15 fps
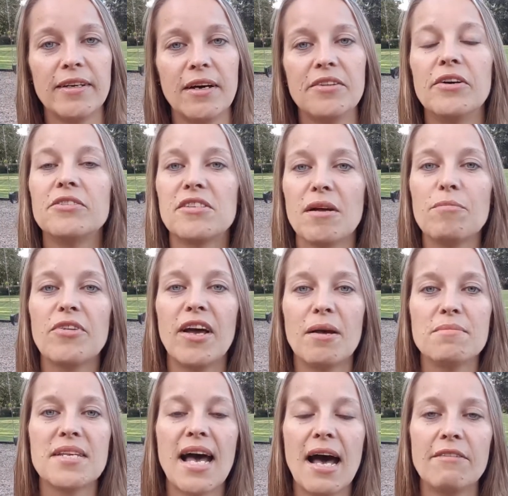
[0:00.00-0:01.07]
Although
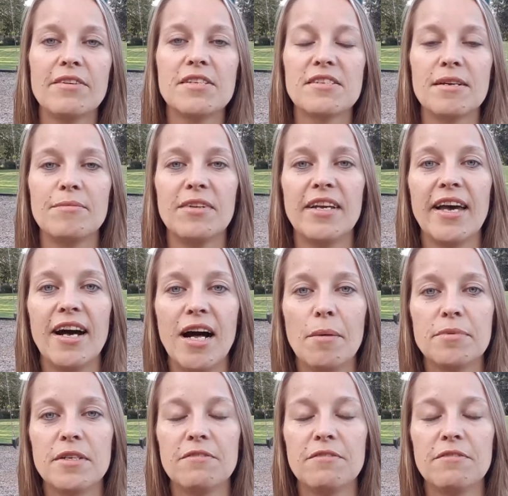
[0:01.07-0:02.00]
sometimes having somebody helps.